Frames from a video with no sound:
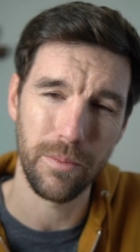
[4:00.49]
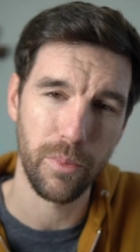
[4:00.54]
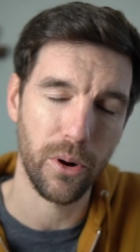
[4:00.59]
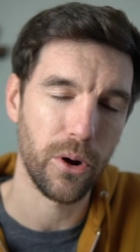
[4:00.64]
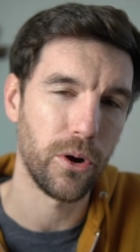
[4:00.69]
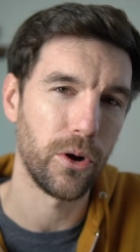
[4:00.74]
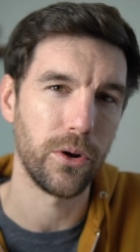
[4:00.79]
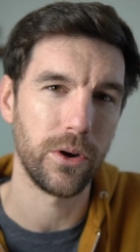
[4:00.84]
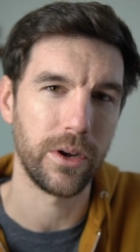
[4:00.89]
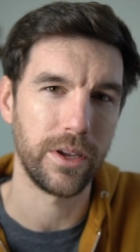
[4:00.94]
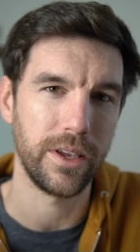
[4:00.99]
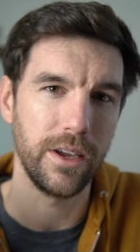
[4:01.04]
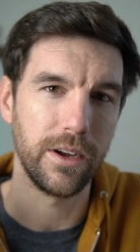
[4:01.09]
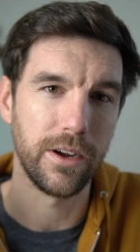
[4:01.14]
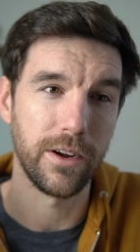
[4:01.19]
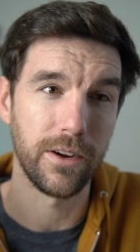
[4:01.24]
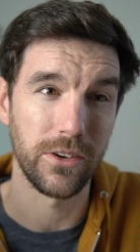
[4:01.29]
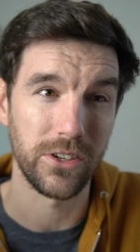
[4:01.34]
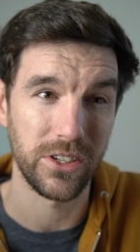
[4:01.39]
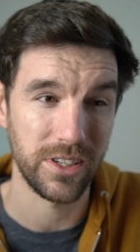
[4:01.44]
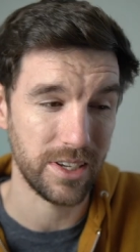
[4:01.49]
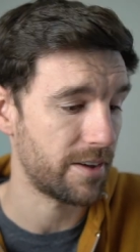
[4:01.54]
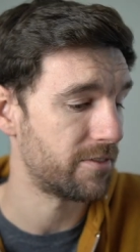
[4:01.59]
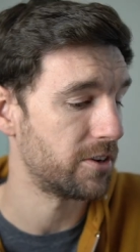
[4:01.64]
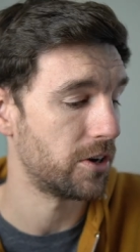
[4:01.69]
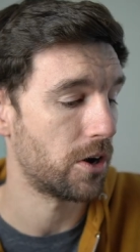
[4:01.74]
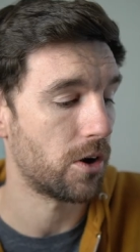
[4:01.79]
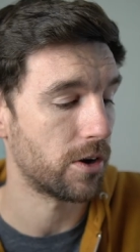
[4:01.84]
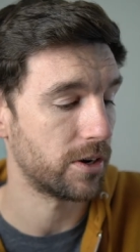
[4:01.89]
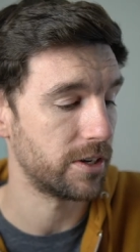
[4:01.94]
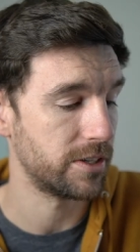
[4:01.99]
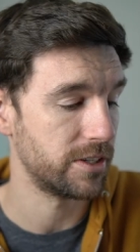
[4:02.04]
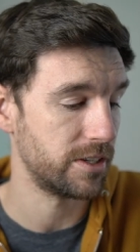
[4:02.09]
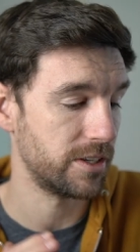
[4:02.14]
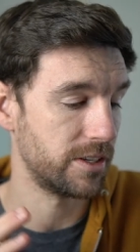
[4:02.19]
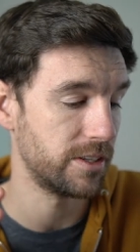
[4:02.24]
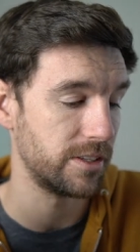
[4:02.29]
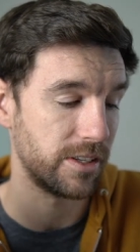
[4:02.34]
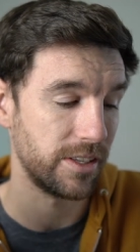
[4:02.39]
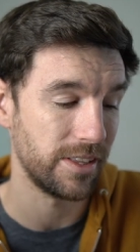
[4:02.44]
Pergear, 7
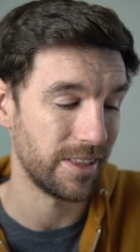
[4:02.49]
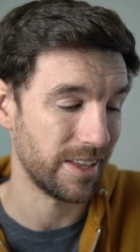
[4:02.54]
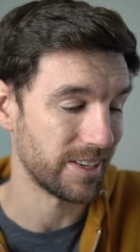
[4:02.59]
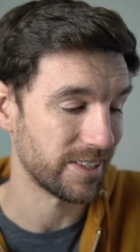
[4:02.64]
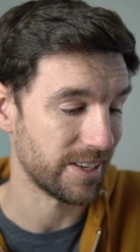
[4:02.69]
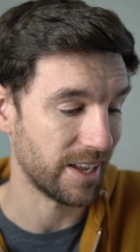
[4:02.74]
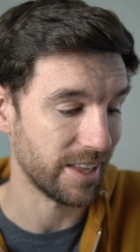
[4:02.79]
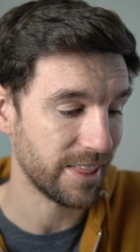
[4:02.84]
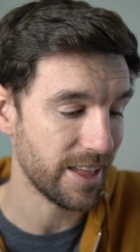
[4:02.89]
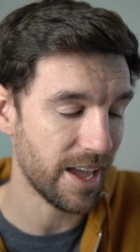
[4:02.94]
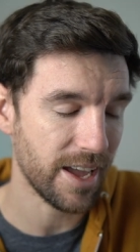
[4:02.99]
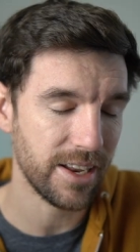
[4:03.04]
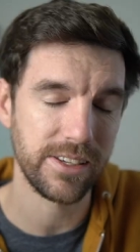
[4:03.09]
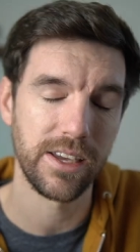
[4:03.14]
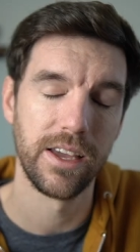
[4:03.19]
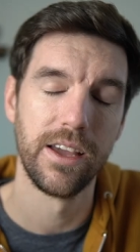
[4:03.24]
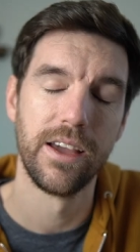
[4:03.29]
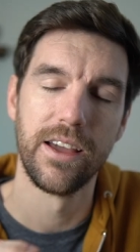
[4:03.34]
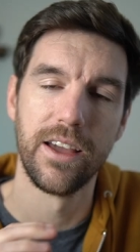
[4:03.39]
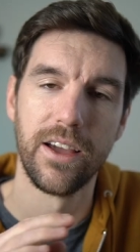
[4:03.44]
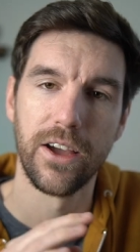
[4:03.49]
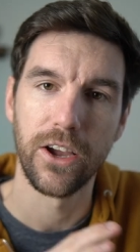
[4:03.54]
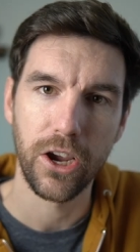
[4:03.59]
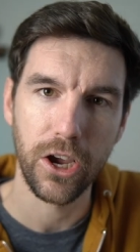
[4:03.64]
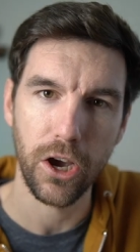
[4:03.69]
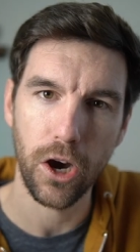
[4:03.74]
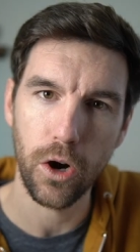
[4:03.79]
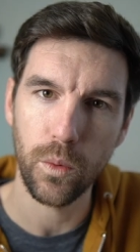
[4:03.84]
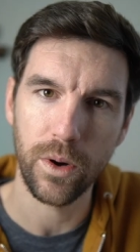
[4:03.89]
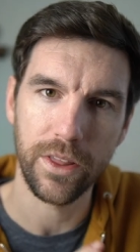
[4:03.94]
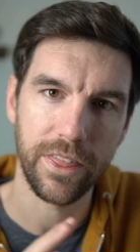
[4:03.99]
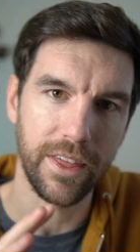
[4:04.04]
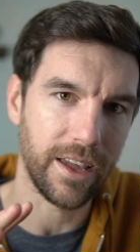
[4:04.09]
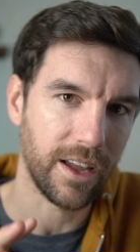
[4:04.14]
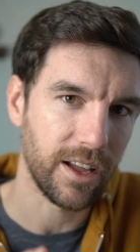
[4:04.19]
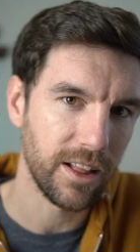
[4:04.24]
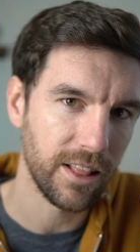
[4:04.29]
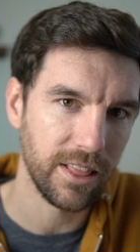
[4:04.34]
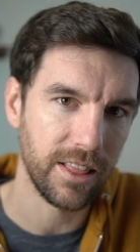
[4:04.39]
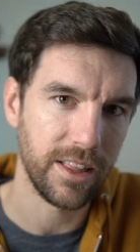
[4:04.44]
Artisans, and things like that go with a
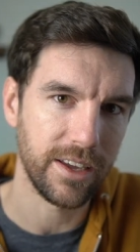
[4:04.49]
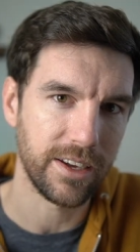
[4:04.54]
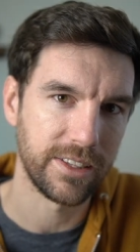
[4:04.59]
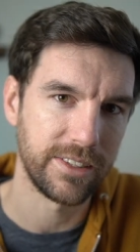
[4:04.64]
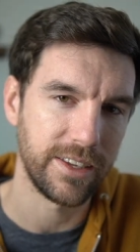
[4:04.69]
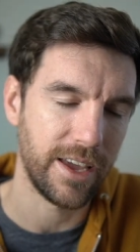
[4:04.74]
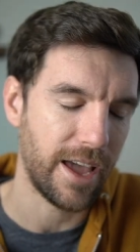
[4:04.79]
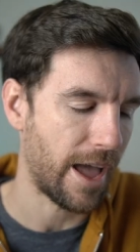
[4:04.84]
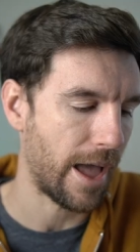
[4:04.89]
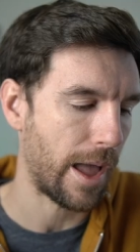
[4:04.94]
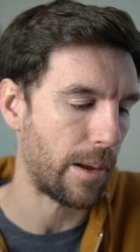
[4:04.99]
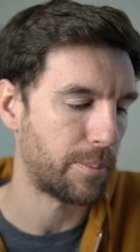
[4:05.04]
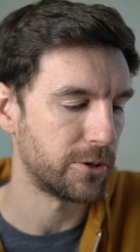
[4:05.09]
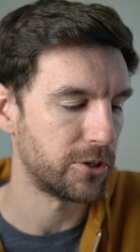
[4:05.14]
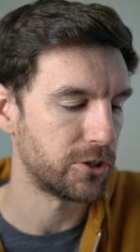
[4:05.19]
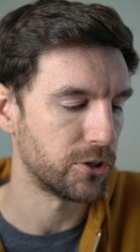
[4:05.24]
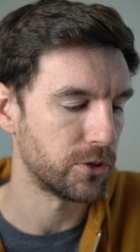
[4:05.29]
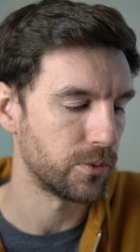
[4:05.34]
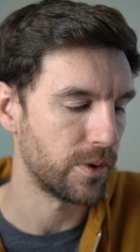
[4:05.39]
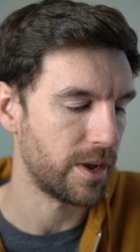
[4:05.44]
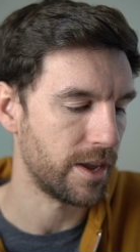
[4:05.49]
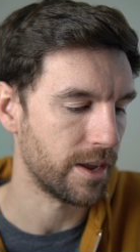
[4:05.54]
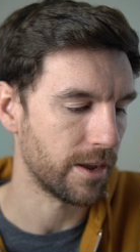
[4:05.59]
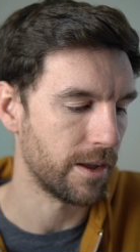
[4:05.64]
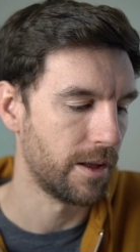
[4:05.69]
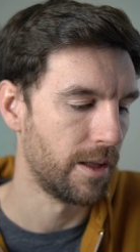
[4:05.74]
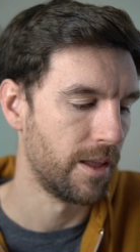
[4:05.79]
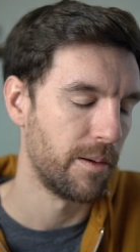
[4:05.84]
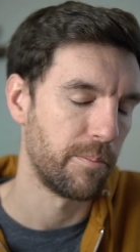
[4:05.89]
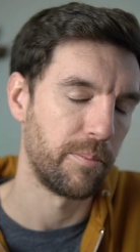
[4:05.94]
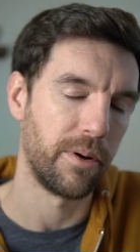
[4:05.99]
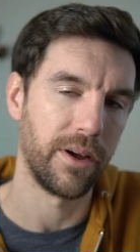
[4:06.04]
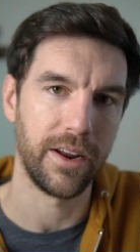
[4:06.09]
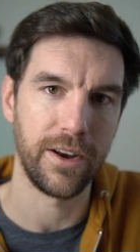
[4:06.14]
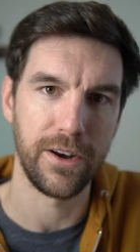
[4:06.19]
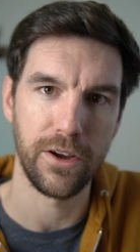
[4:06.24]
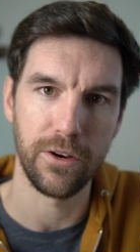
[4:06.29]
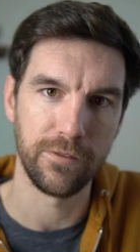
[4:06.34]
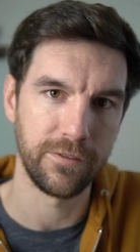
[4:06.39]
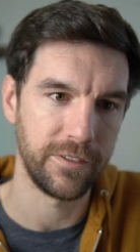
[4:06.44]
clicked aperture ring, but I
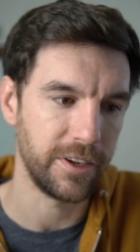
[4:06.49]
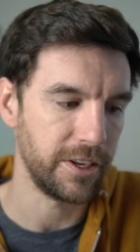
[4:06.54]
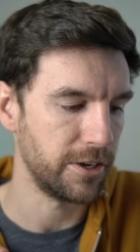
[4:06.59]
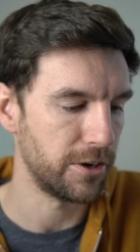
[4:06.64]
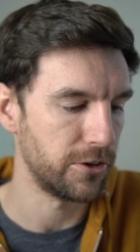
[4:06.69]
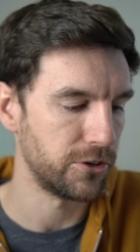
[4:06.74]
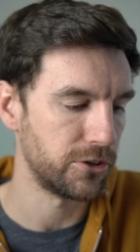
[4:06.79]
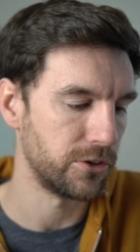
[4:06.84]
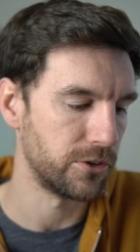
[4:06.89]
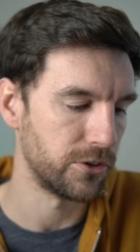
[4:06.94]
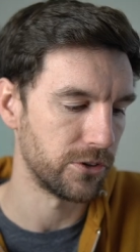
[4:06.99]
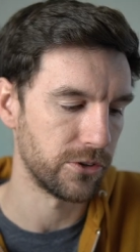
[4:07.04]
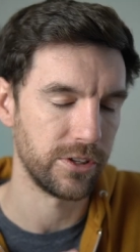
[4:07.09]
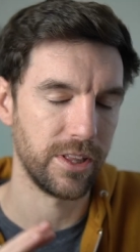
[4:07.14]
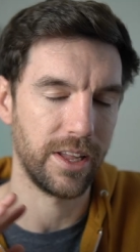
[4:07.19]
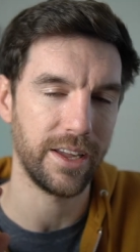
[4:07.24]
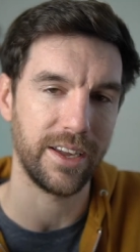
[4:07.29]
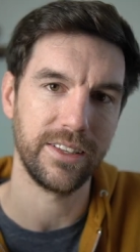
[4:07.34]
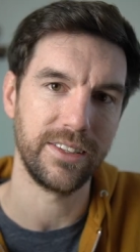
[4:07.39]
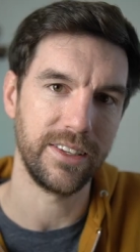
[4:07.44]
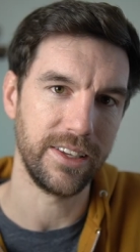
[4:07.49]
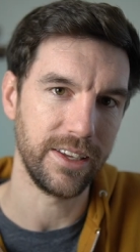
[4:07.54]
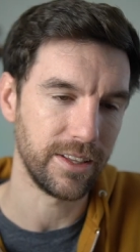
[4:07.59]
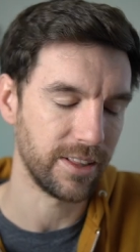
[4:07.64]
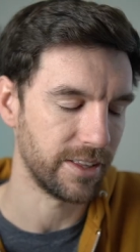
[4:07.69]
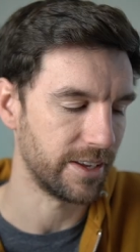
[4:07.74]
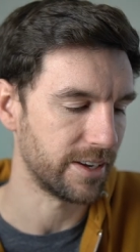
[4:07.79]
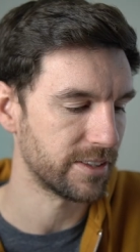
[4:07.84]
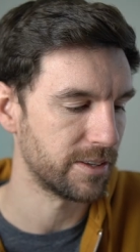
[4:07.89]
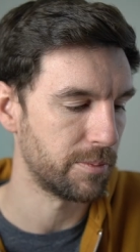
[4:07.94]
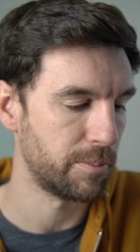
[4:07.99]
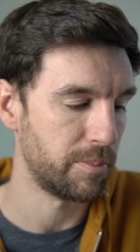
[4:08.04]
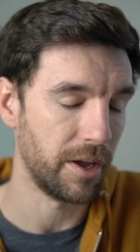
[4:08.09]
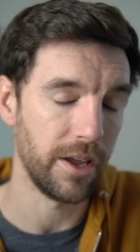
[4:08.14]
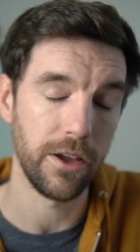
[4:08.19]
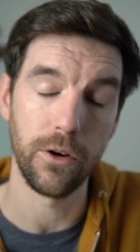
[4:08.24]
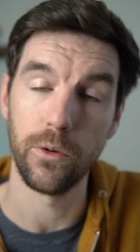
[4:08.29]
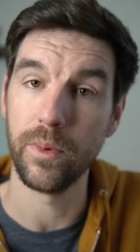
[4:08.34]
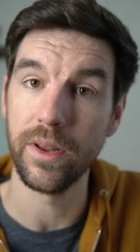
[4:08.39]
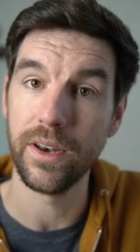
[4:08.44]
know video shooters like a declicked,
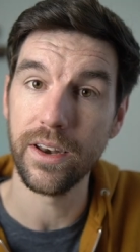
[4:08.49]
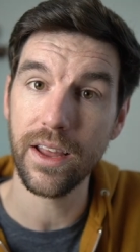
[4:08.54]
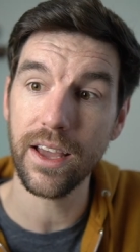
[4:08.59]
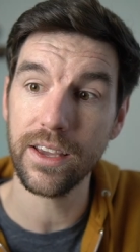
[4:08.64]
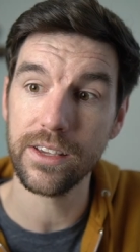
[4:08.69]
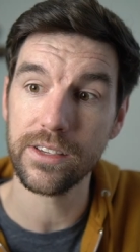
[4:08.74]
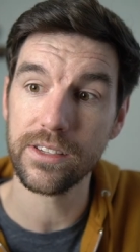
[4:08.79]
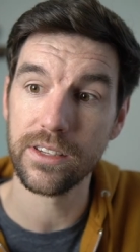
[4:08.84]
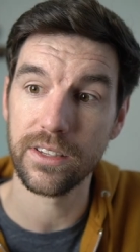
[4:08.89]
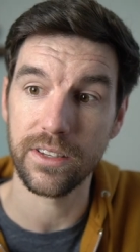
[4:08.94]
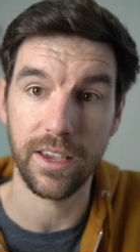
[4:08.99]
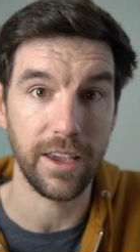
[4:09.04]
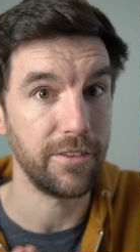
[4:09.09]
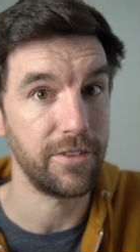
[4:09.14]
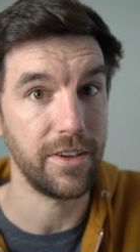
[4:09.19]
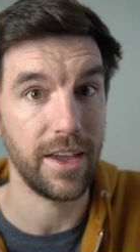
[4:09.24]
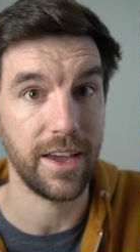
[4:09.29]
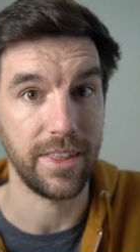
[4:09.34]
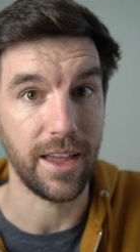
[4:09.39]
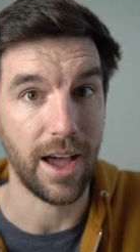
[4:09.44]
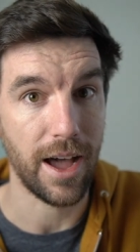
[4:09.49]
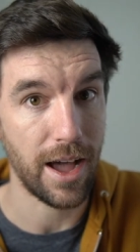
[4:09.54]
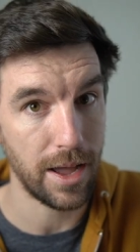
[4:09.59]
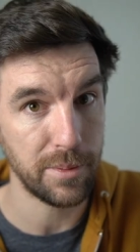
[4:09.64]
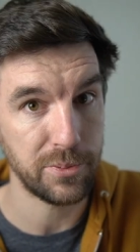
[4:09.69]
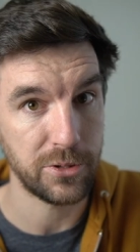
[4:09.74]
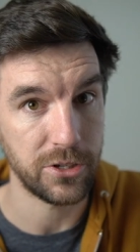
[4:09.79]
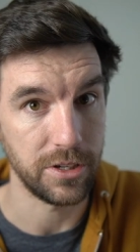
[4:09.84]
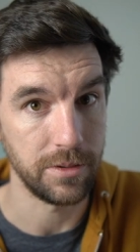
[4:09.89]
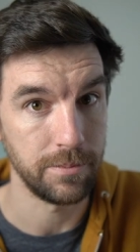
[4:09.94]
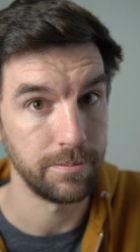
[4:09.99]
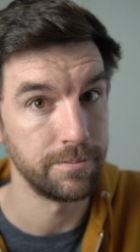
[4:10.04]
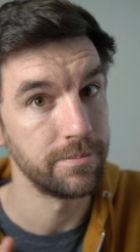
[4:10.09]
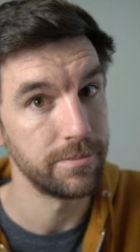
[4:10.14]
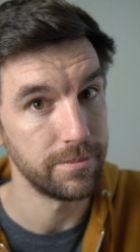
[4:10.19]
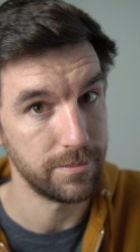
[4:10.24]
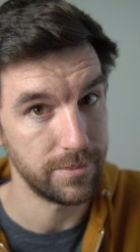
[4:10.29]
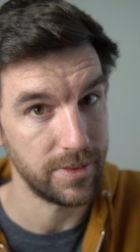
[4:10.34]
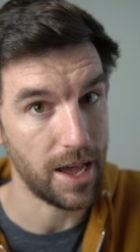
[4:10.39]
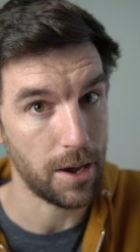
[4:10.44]
but it would be nice if you had the option.
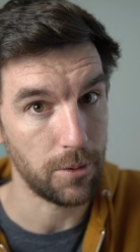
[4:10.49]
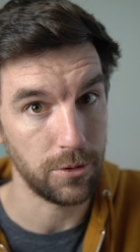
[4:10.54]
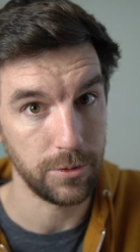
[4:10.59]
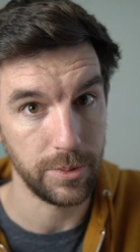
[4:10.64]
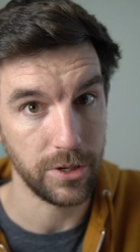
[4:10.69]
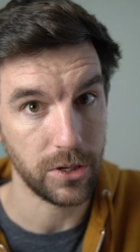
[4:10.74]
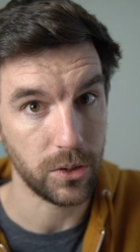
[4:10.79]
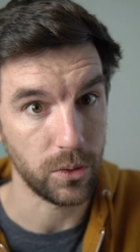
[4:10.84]
That would be